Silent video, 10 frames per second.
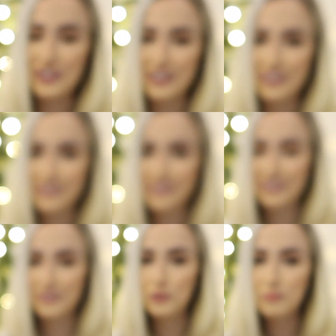
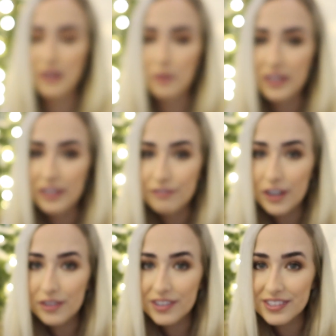there's, oh, are we gonna
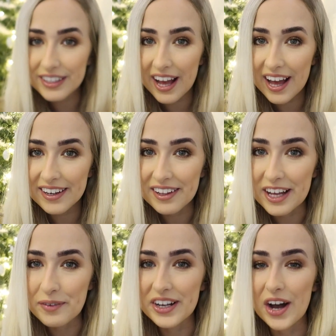focus again?
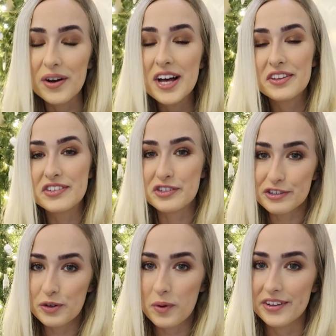There we go. There's
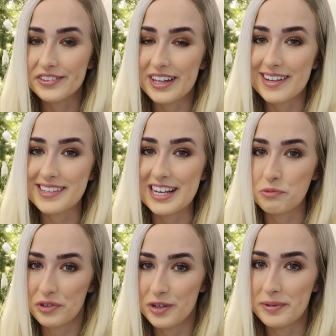another one that
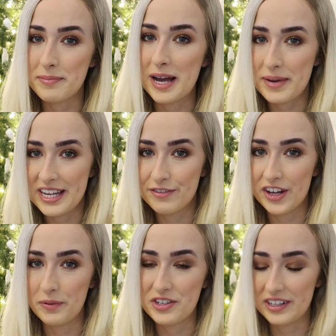says, will you be my maid of
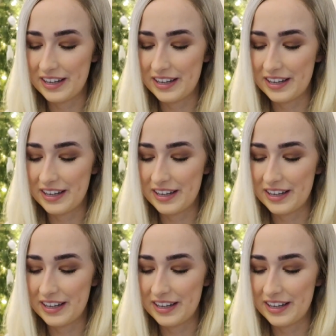honor, which I'll